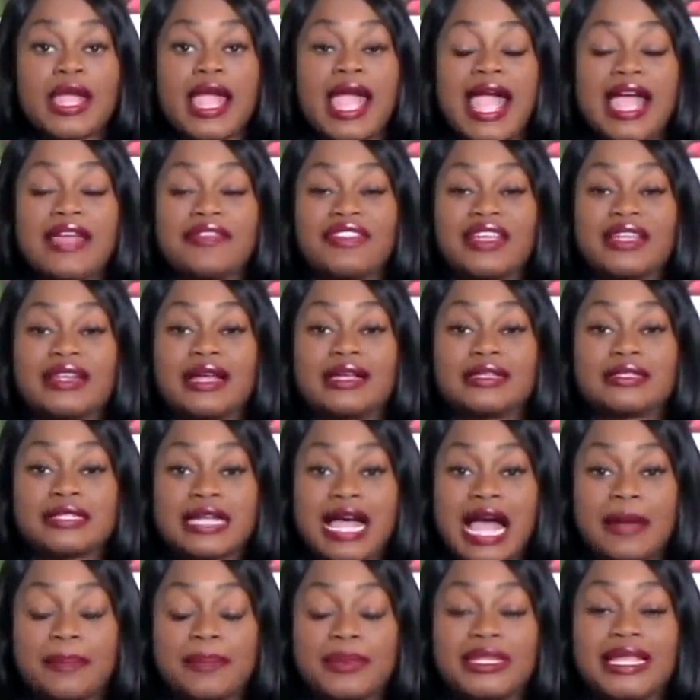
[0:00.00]
And then on
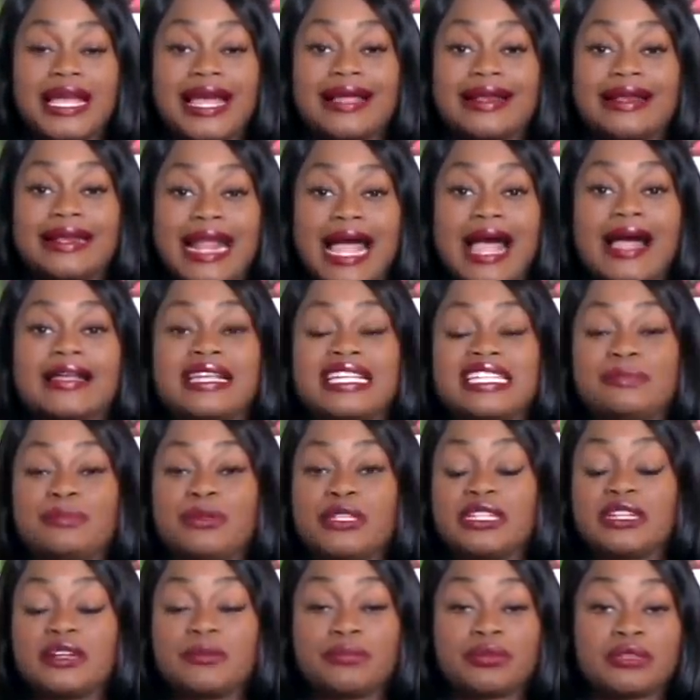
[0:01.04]
top of that, now he's
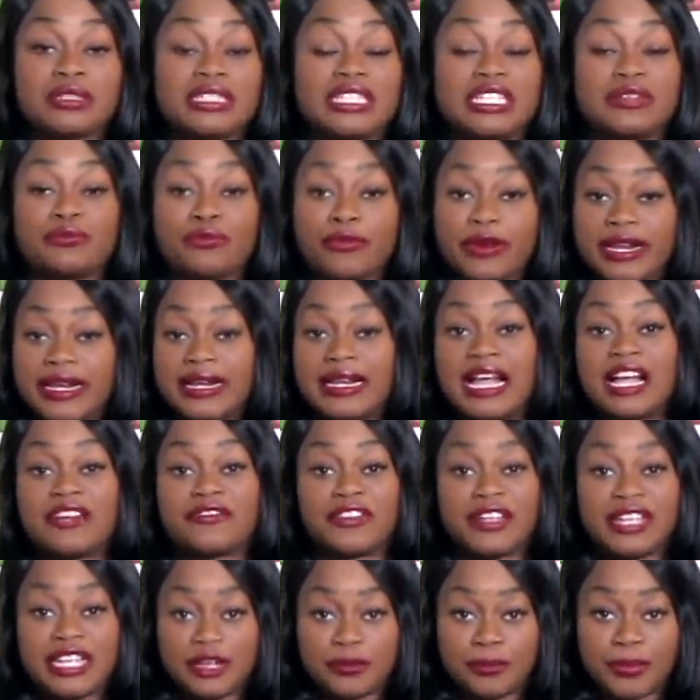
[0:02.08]
been completely written
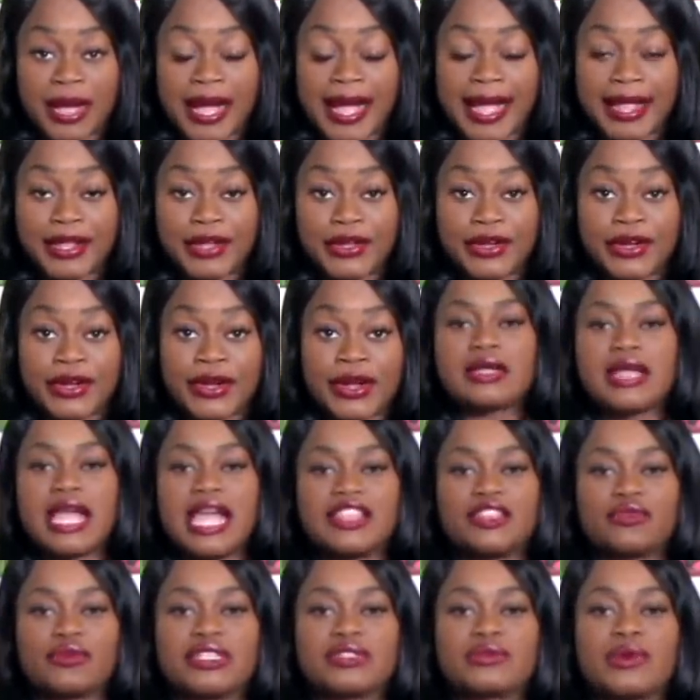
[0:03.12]
off of Empire.
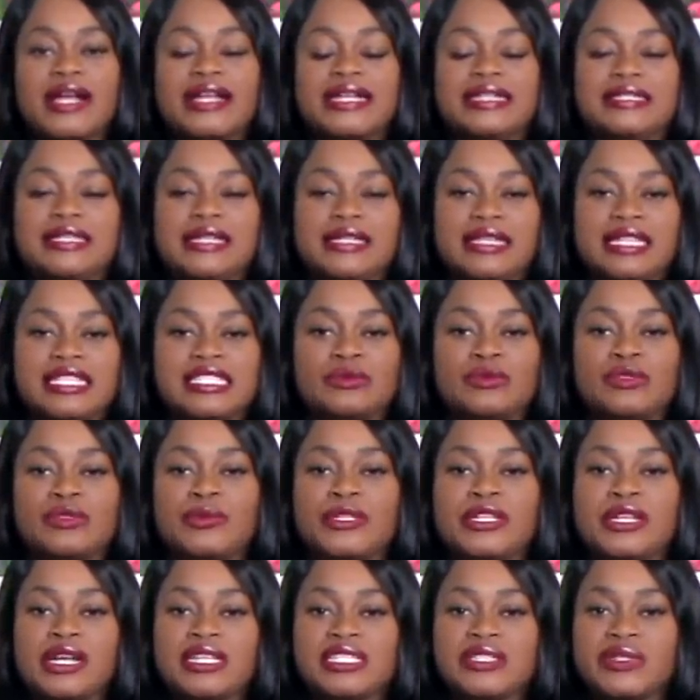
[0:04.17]
And the reason why he did this was
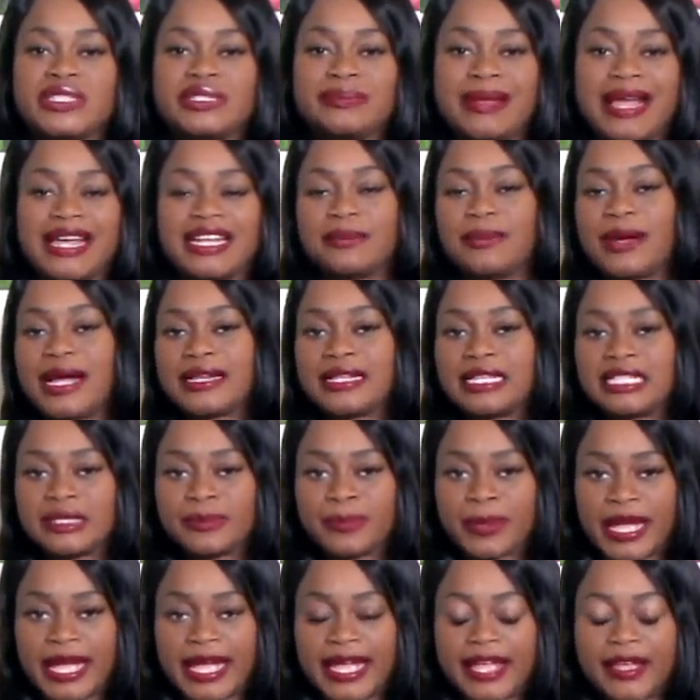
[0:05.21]
because he was mad about his
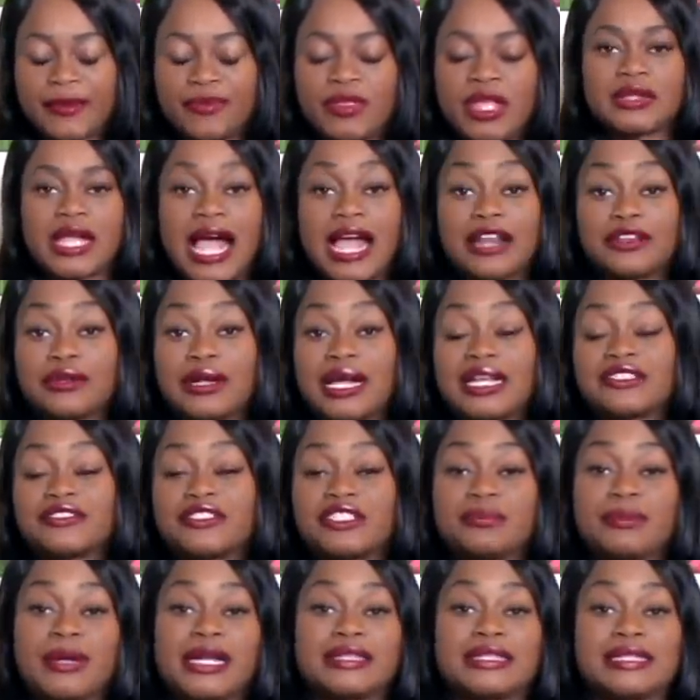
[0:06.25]
pay. How do you guys
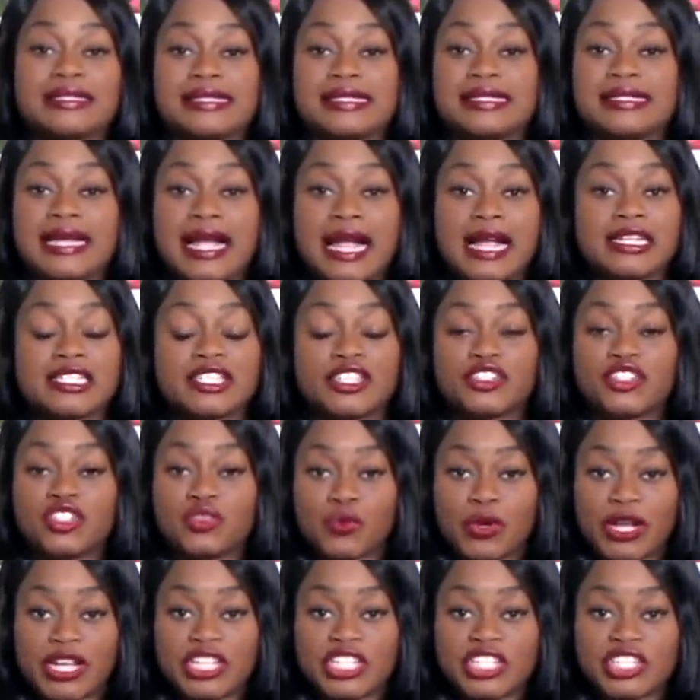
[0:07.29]
feel about this entire
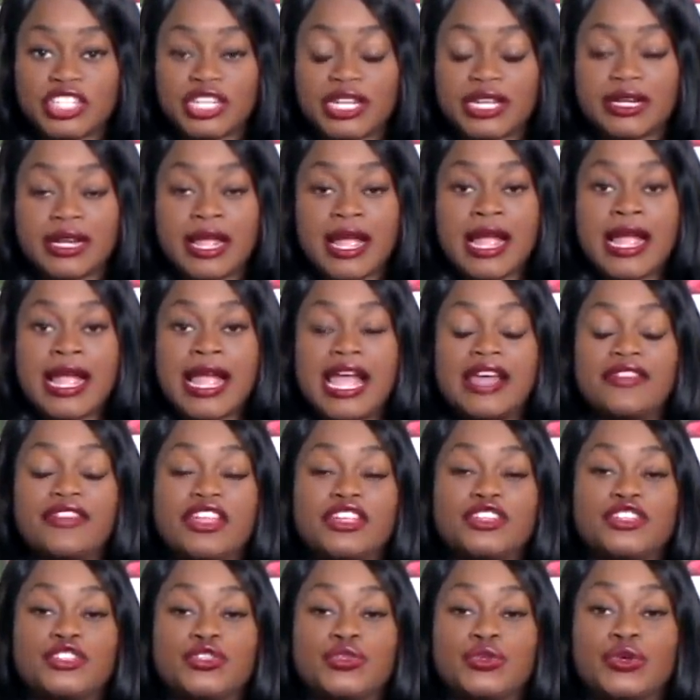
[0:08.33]
situation? And
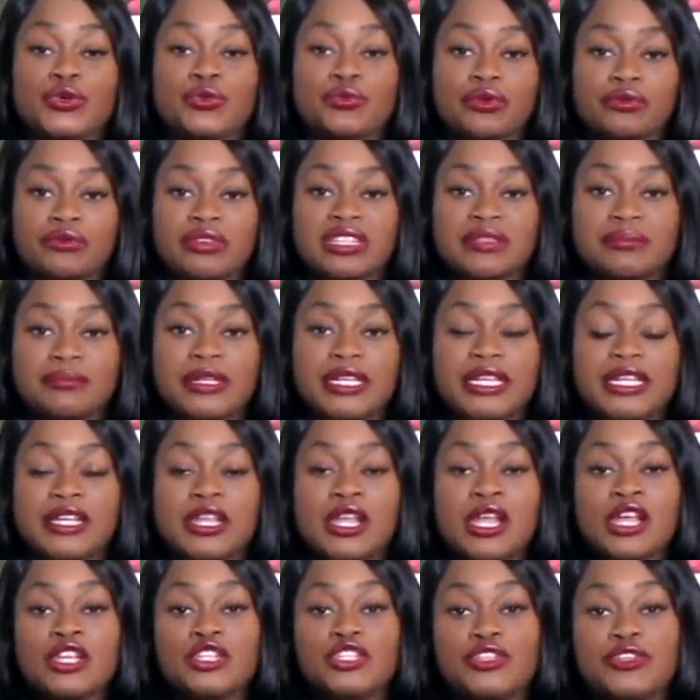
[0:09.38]
then do you agree with
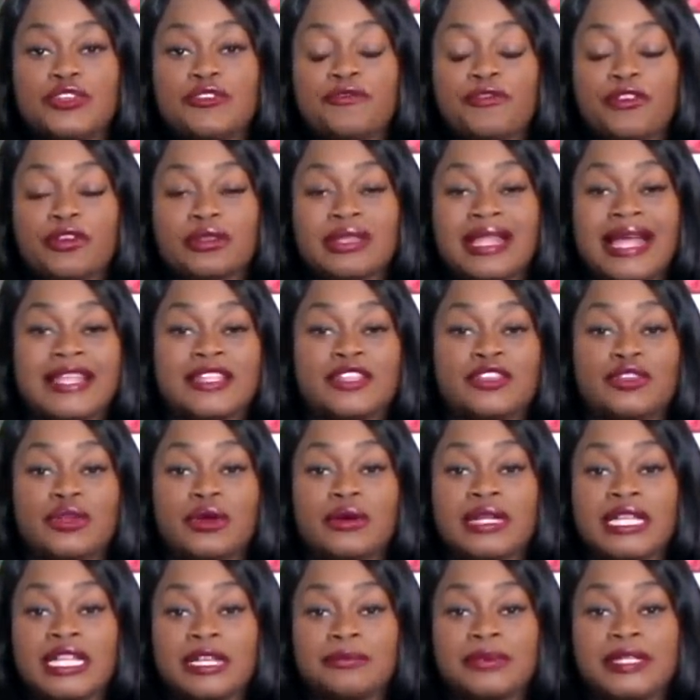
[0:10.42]
me? Do you feel like, you
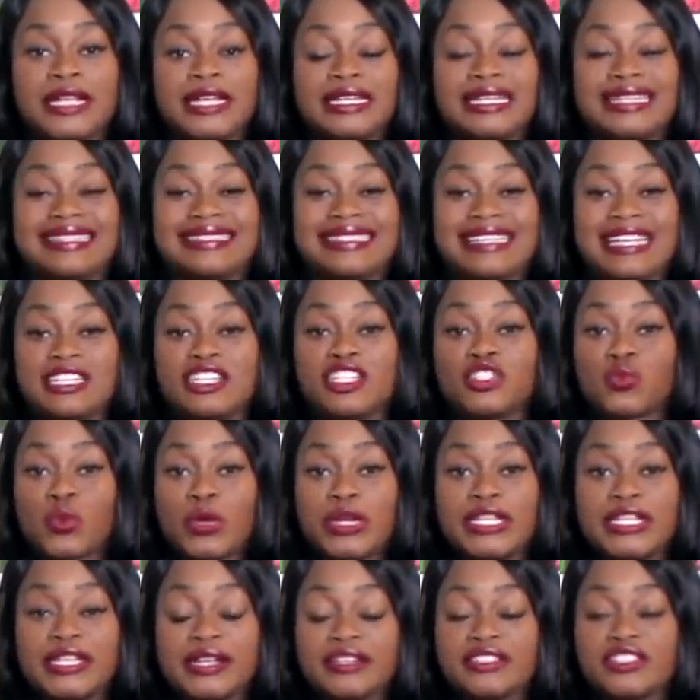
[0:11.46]
know, him getting 10 to
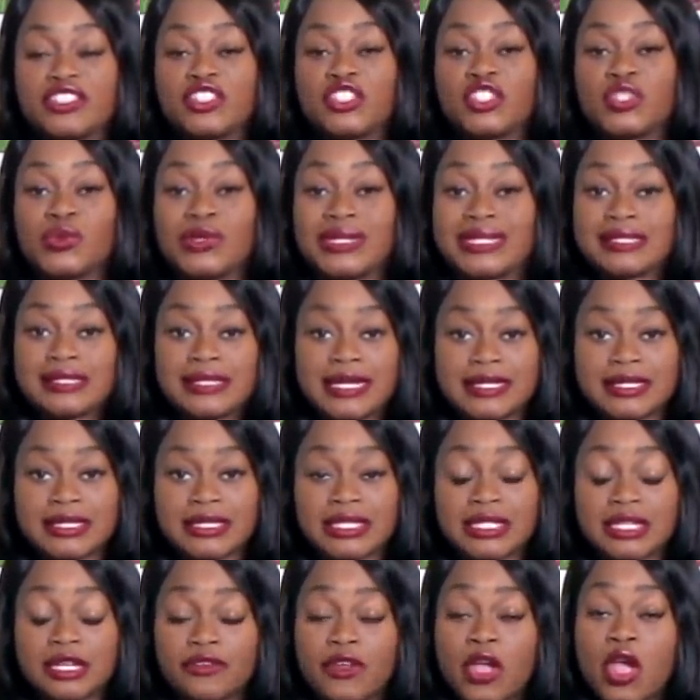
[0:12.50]
20 years is too
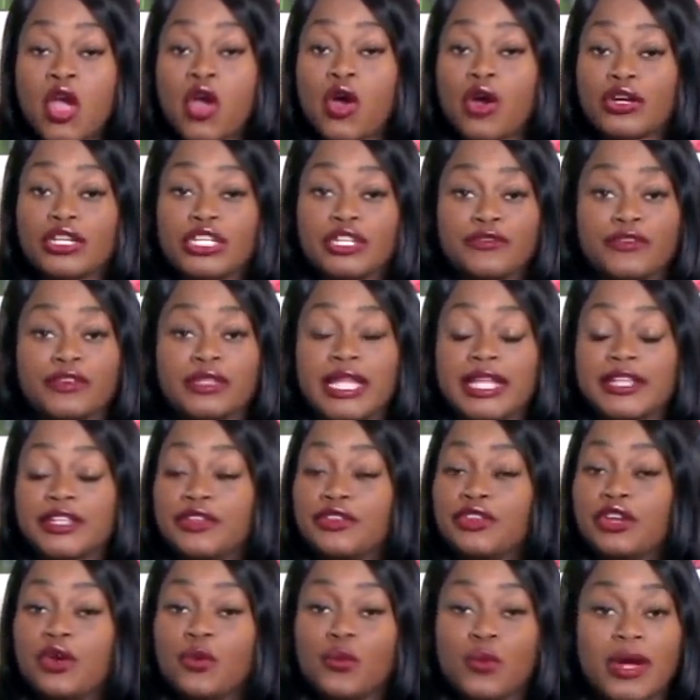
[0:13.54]
excessive? Or do you feel like, you
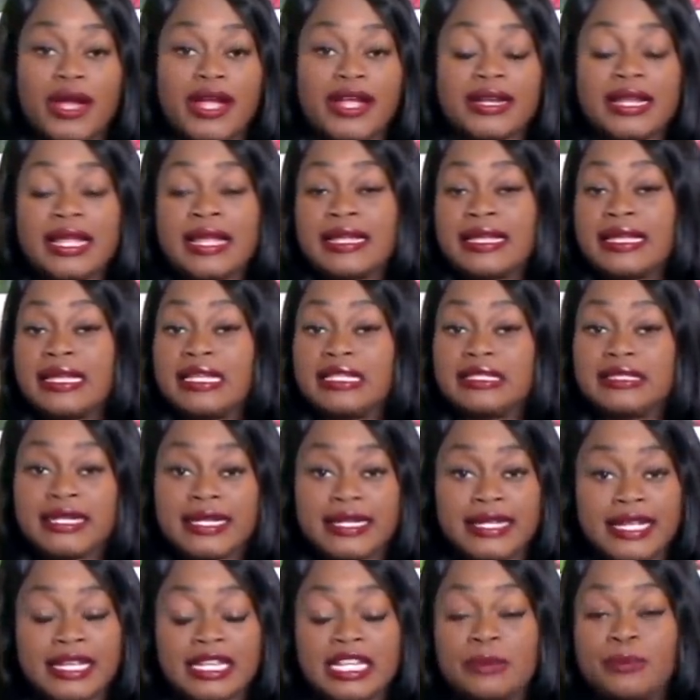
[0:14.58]
know what? He
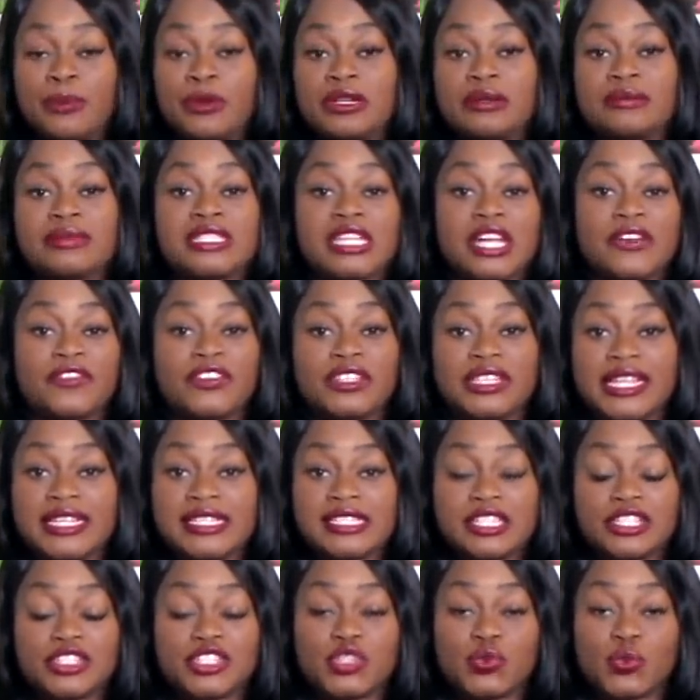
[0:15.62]
did it. He put himself in that
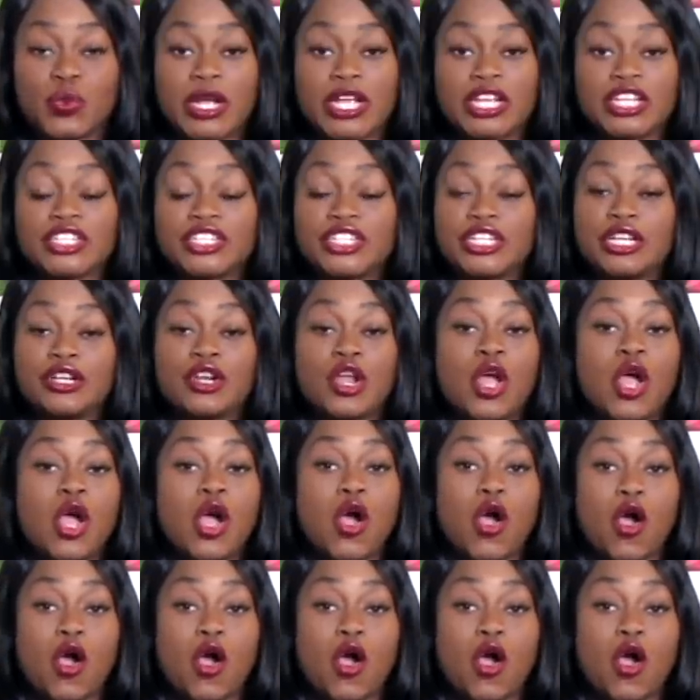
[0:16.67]
situation.